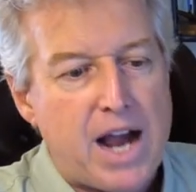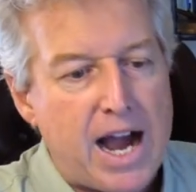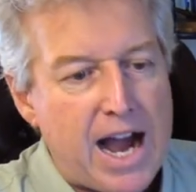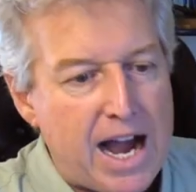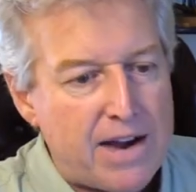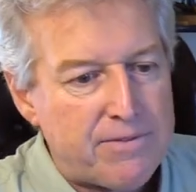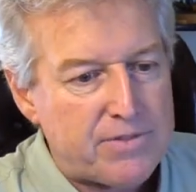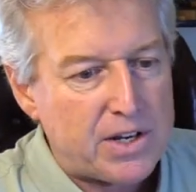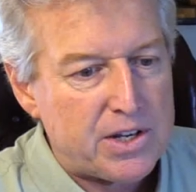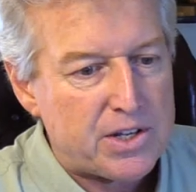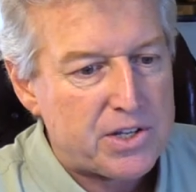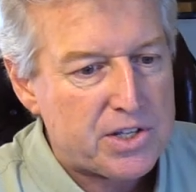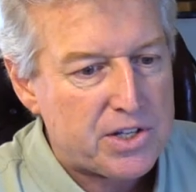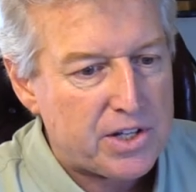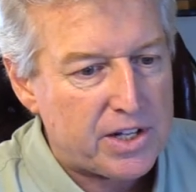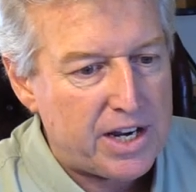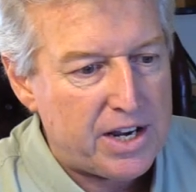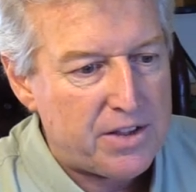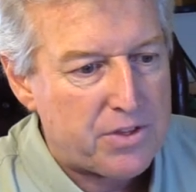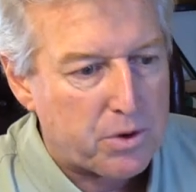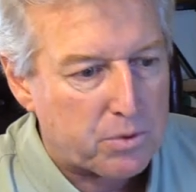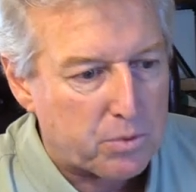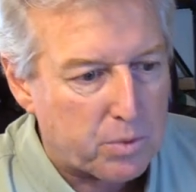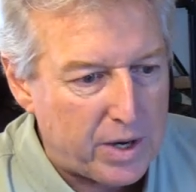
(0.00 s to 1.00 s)

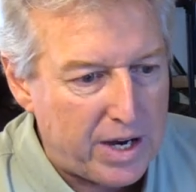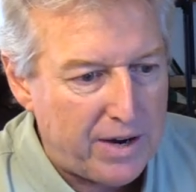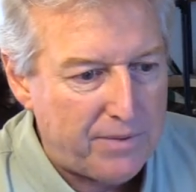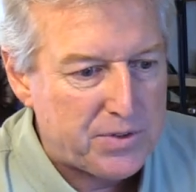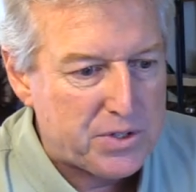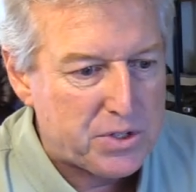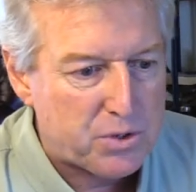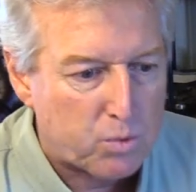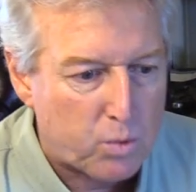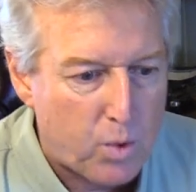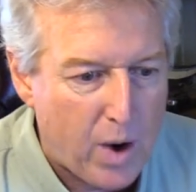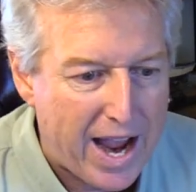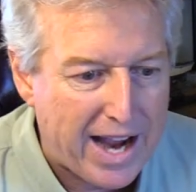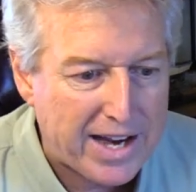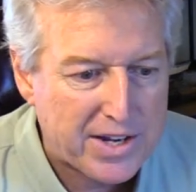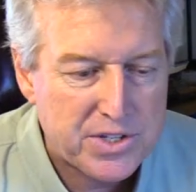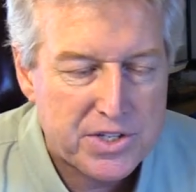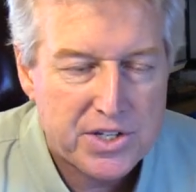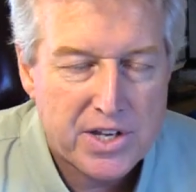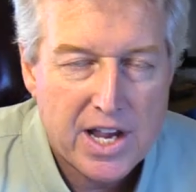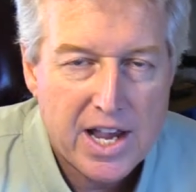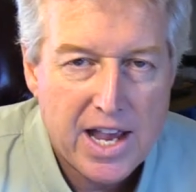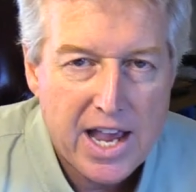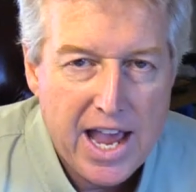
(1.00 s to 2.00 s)
Obviously, the reefs,
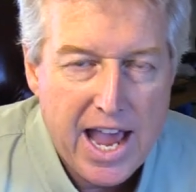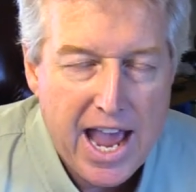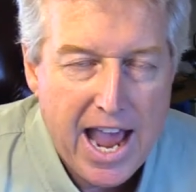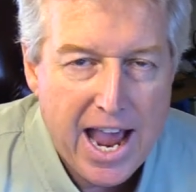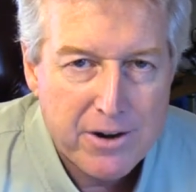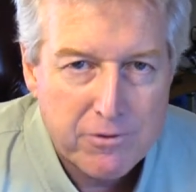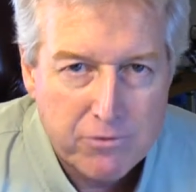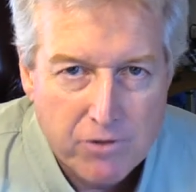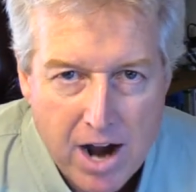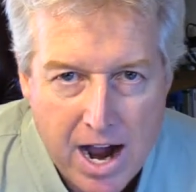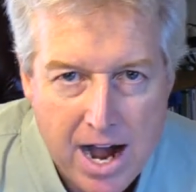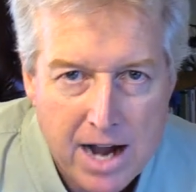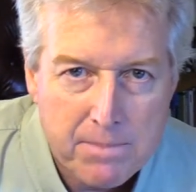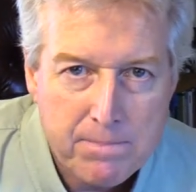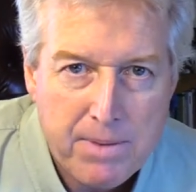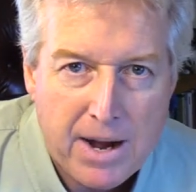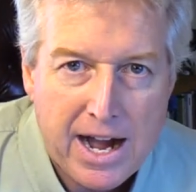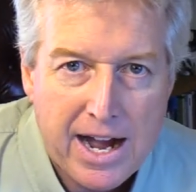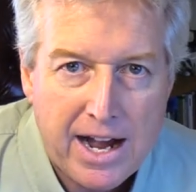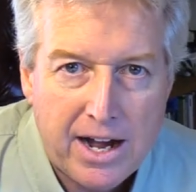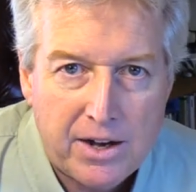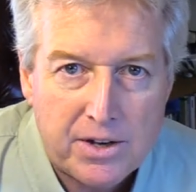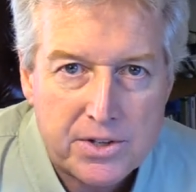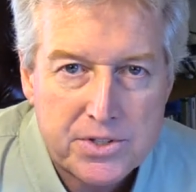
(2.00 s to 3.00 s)
wrecks, and rock
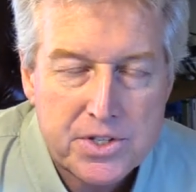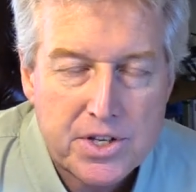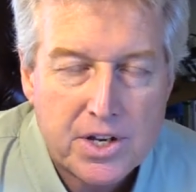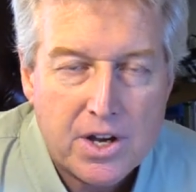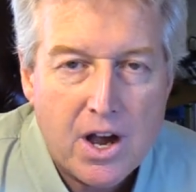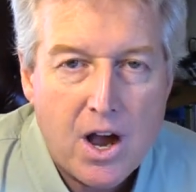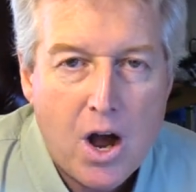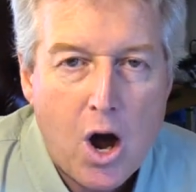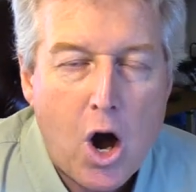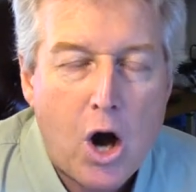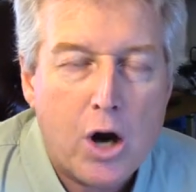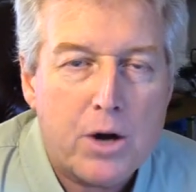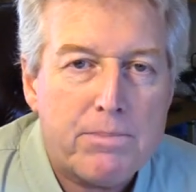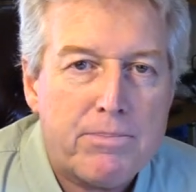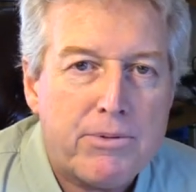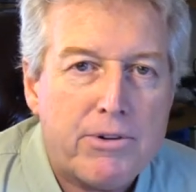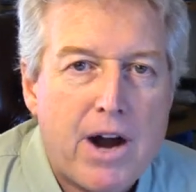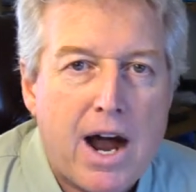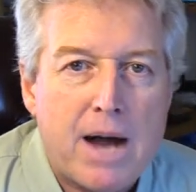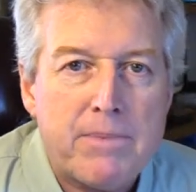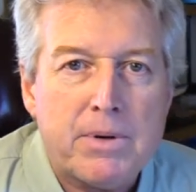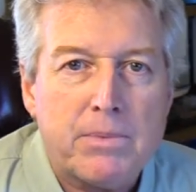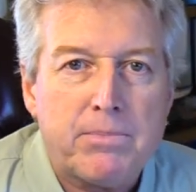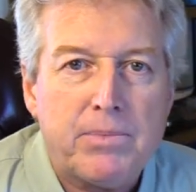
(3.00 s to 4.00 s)
piles are
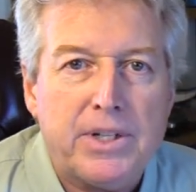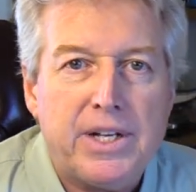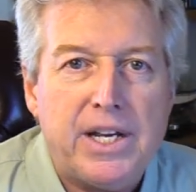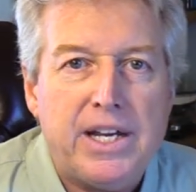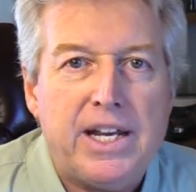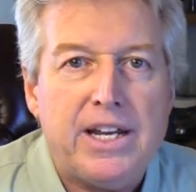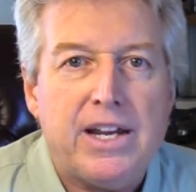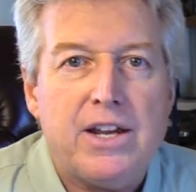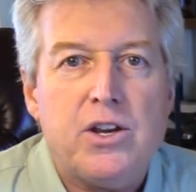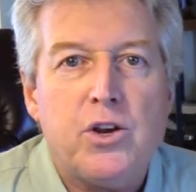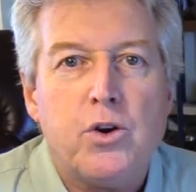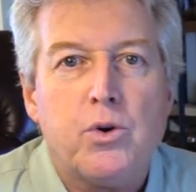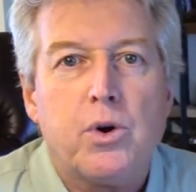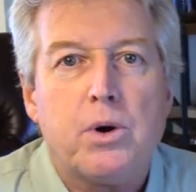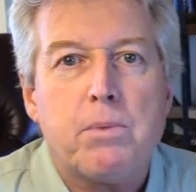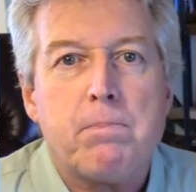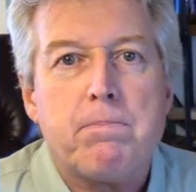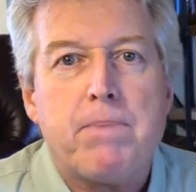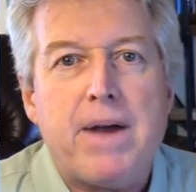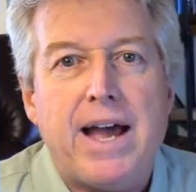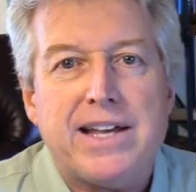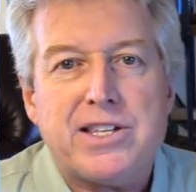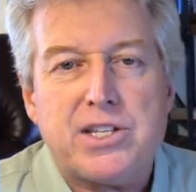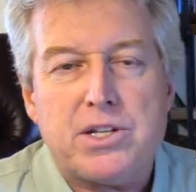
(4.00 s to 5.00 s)
probably your
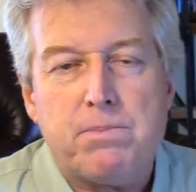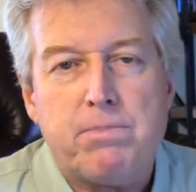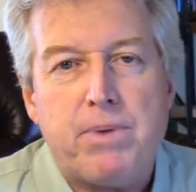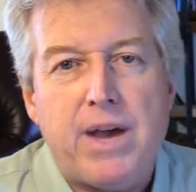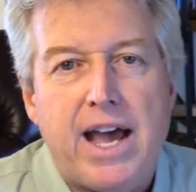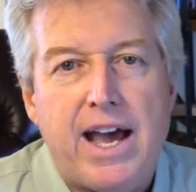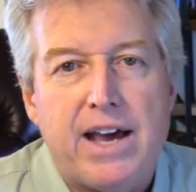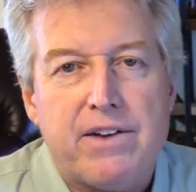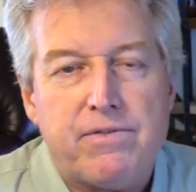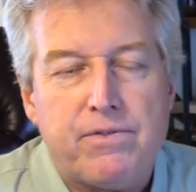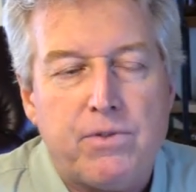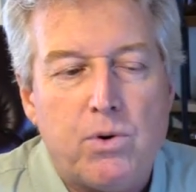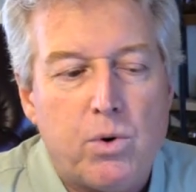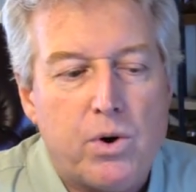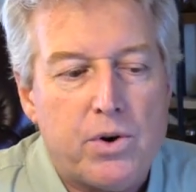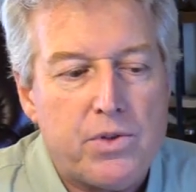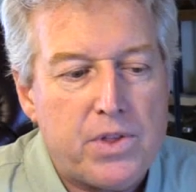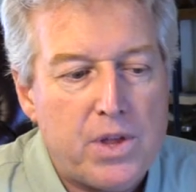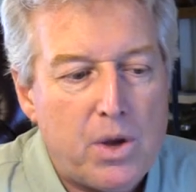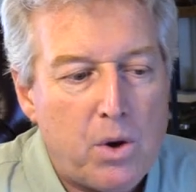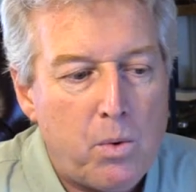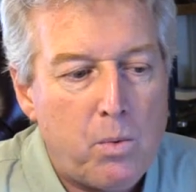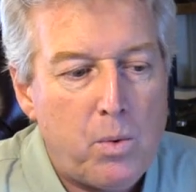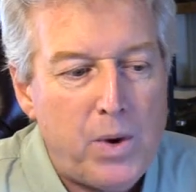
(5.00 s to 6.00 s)
best bet for
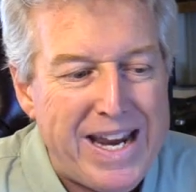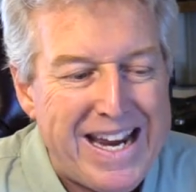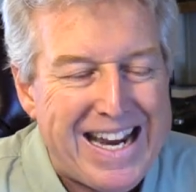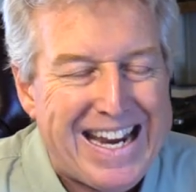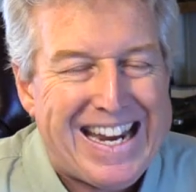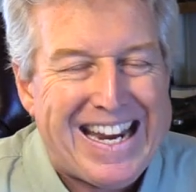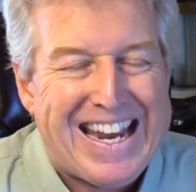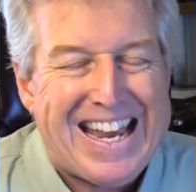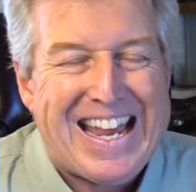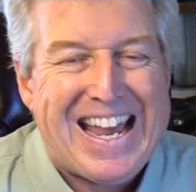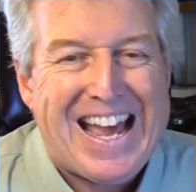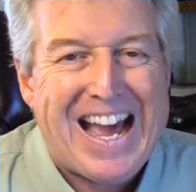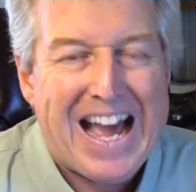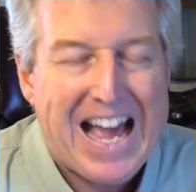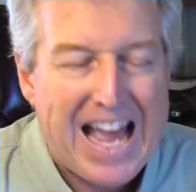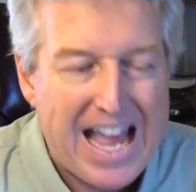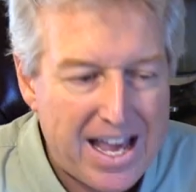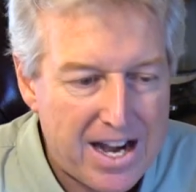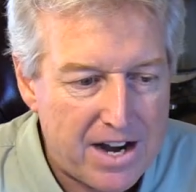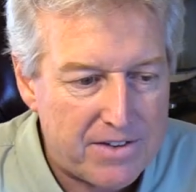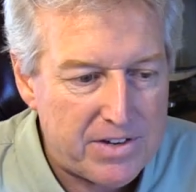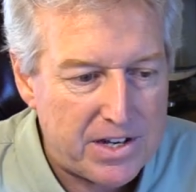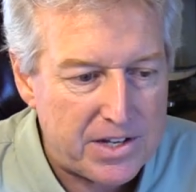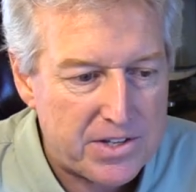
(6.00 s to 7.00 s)
the week
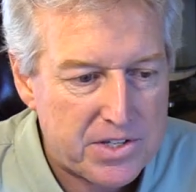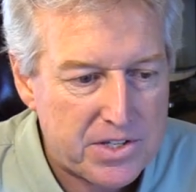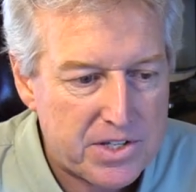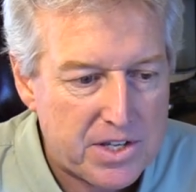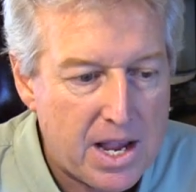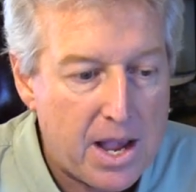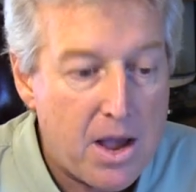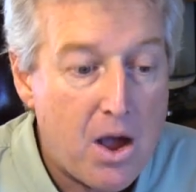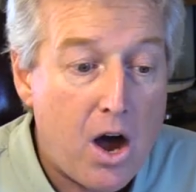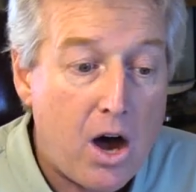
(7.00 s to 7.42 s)
ahead of us.